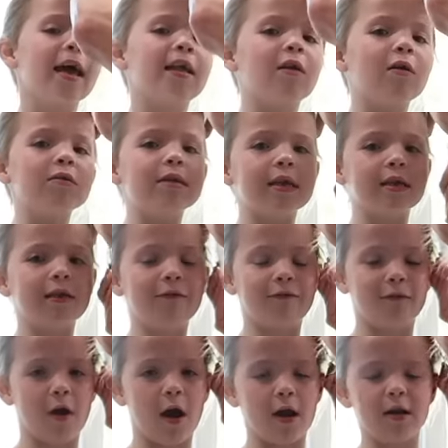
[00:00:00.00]
It goes in the
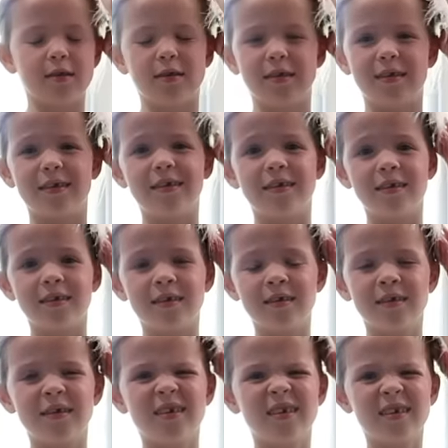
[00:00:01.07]
front. Yeah.
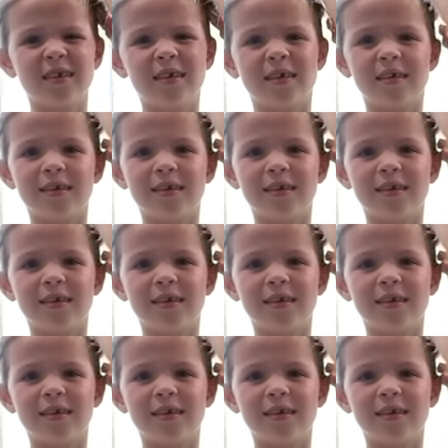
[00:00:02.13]
Oh, that's so